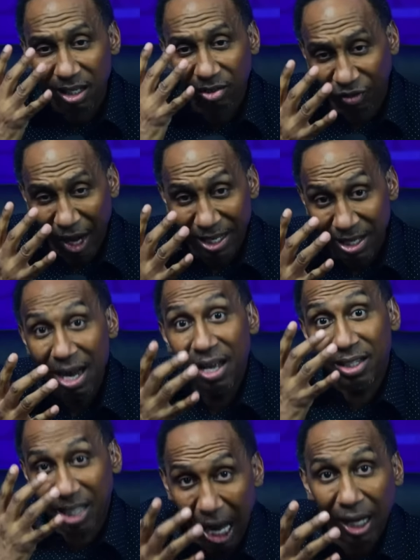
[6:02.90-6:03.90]
his face
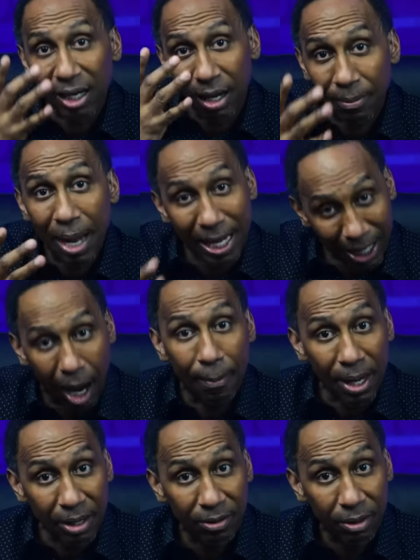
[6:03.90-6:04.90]
telling him they
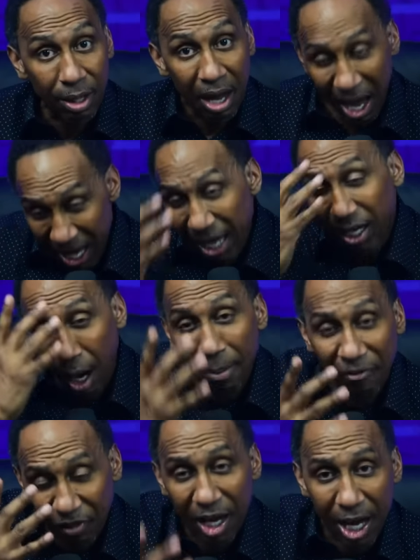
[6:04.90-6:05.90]
coming and they
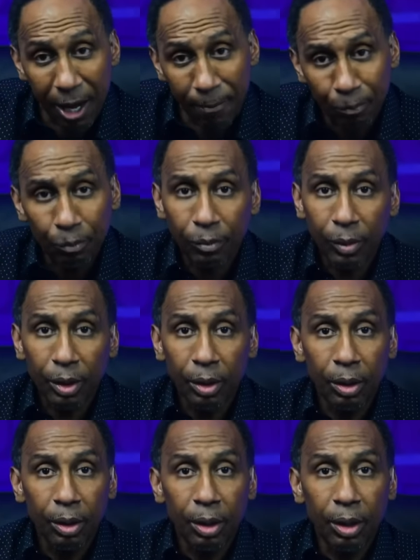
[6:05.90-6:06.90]
coming for him,
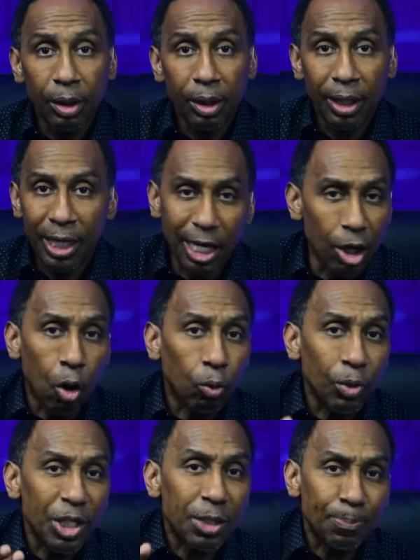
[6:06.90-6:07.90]
he
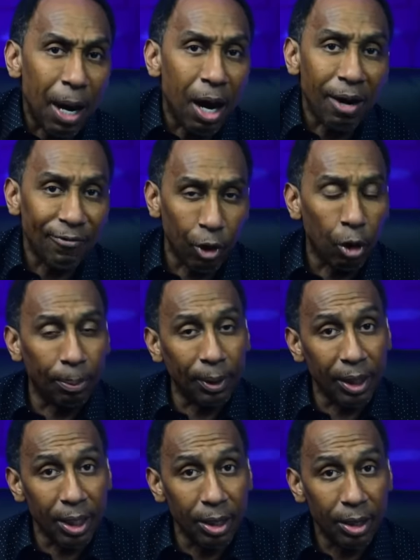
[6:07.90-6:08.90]
don't respond
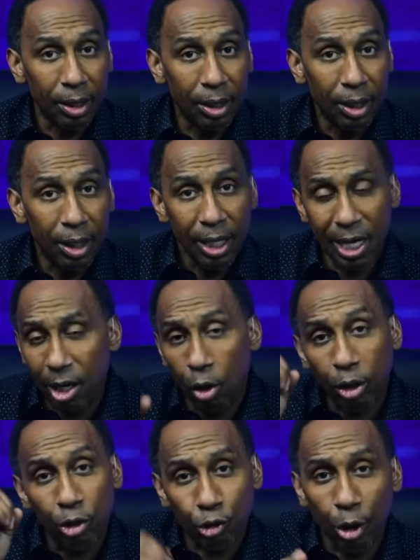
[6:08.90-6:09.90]
verbally. He
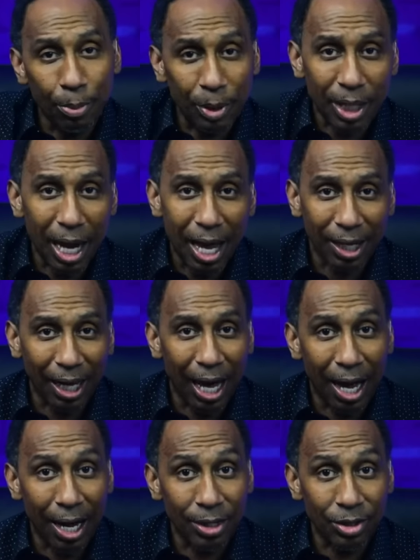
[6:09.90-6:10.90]
don't contribute to
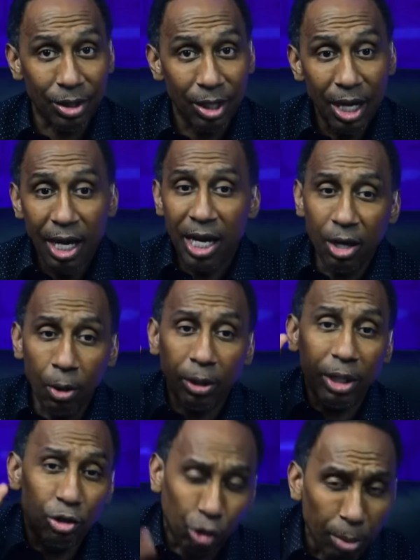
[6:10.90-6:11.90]
headlines. He
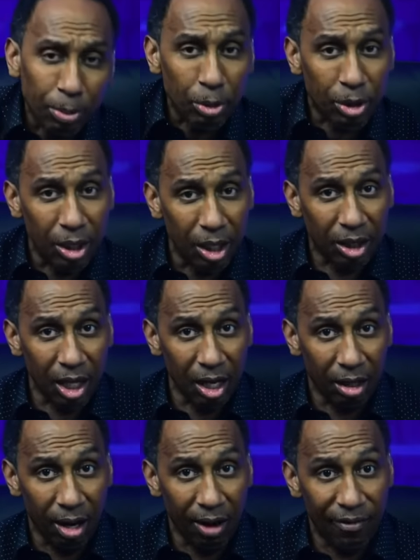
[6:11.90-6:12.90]
don't contribute to the
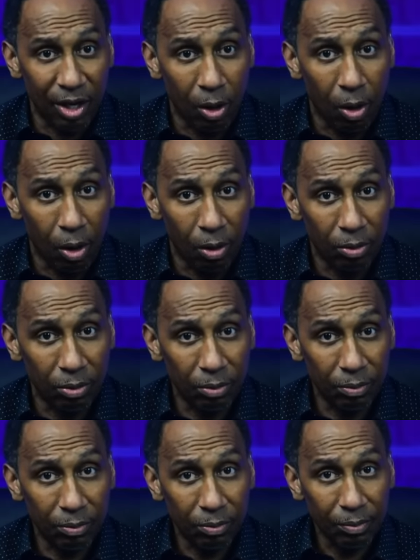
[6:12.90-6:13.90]
theater of it all.
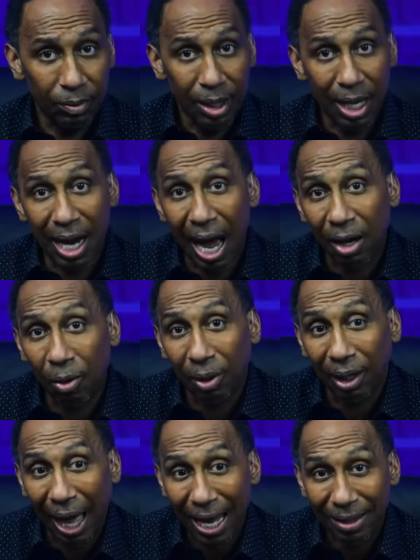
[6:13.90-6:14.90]
And I don't
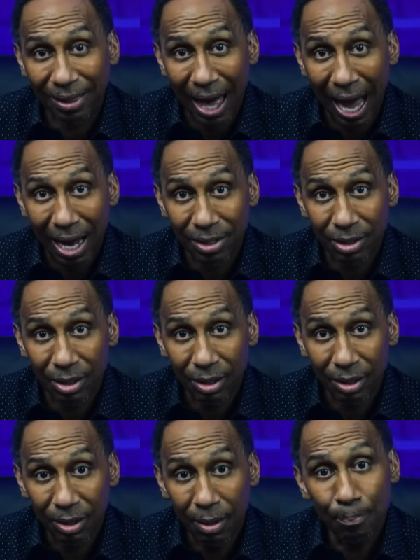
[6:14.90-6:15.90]
like that.
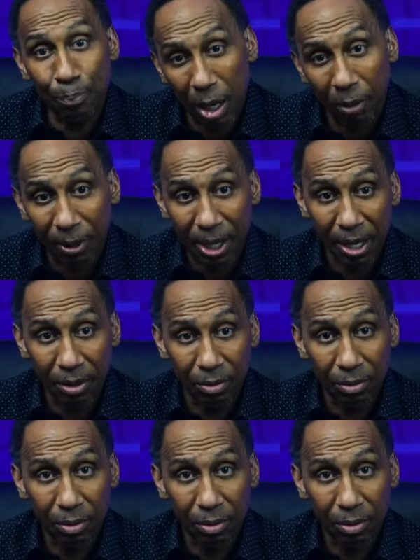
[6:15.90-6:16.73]
Period.